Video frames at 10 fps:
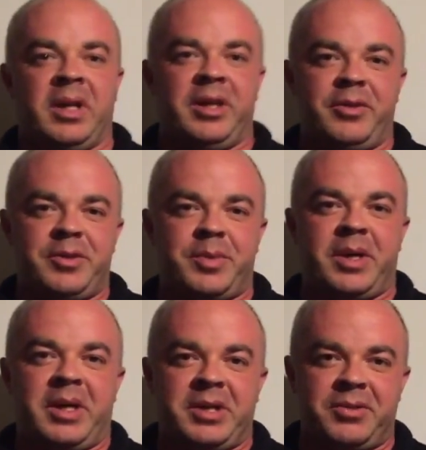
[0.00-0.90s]
Hello, it's
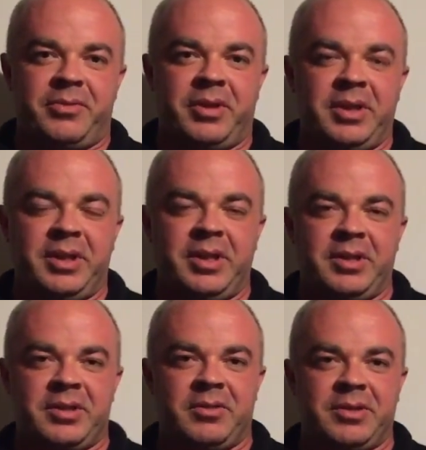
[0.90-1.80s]
Brian Asher with Friendly
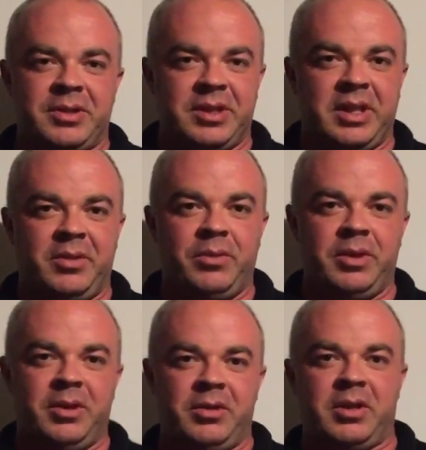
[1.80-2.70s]
Cleaning Services again.
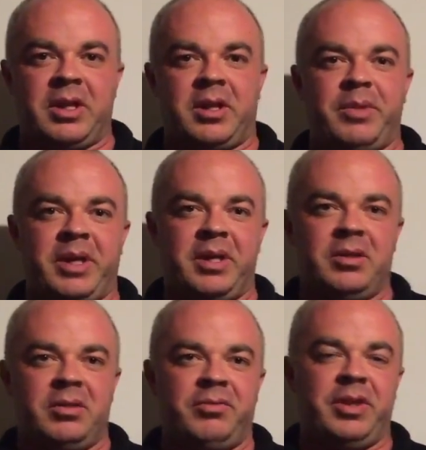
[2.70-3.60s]
We're making
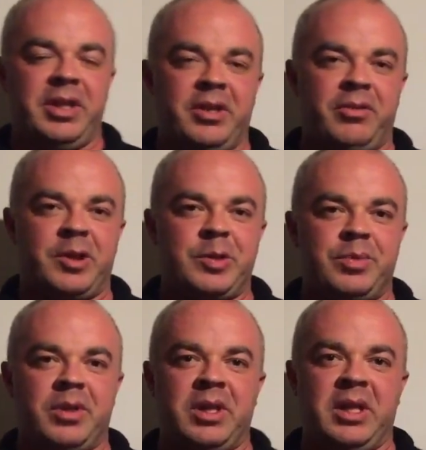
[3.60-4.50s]
a little video to
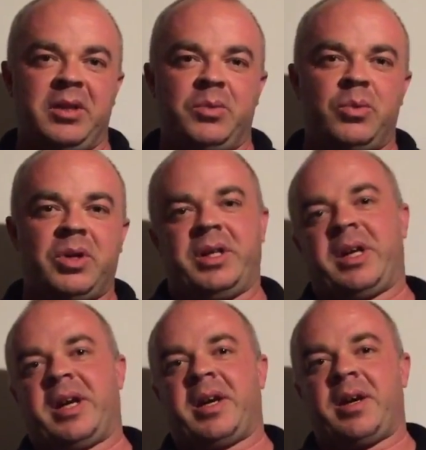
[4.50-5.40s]
explain what
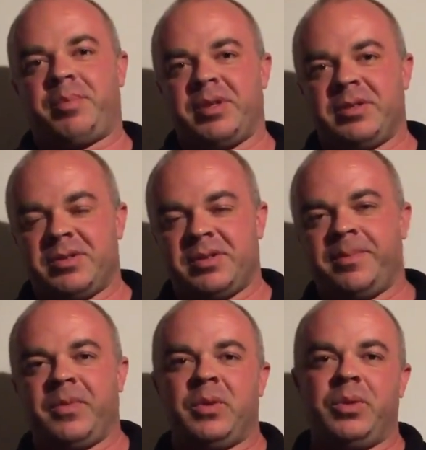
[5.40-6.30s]
happens
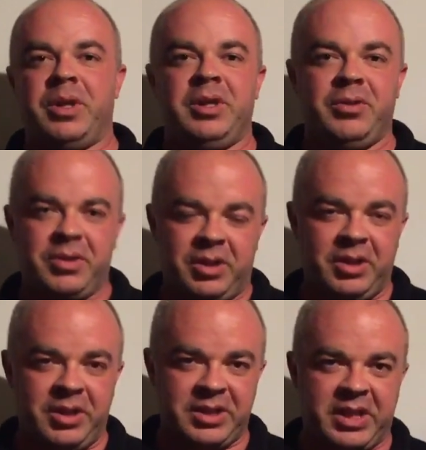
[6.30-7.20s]
when you
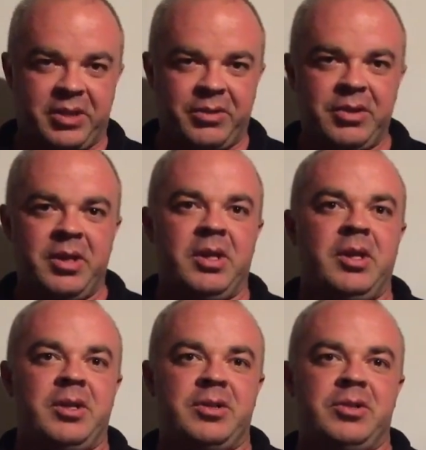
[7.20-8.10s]
call us out
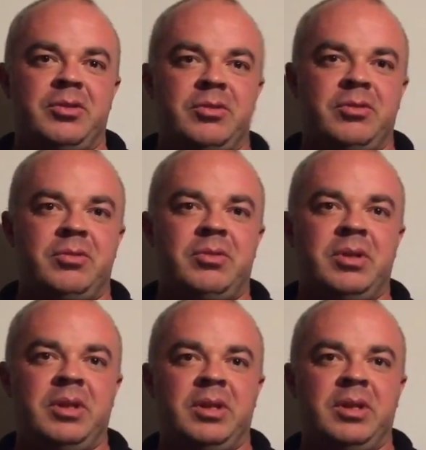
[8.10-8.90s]
to